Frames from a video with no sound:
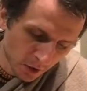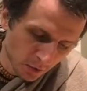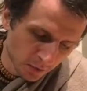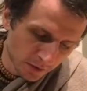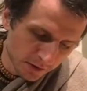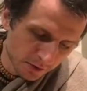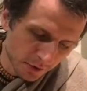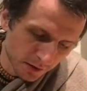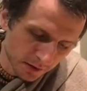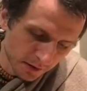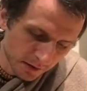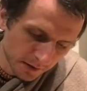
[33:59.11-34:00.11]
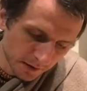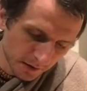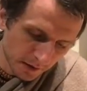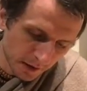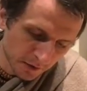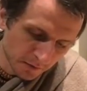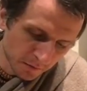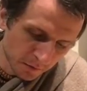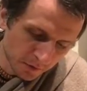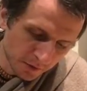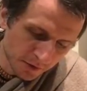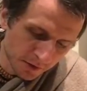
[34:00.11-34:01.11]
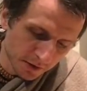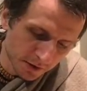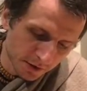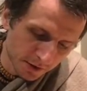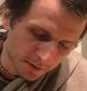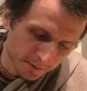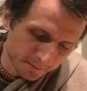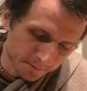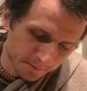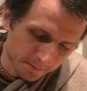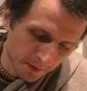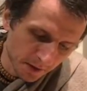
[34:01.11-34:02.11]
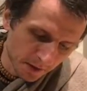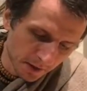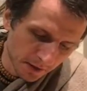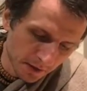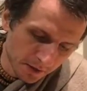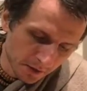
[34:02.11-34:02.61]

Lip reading: who are strictly in the line of Lord Sri Krishna, it is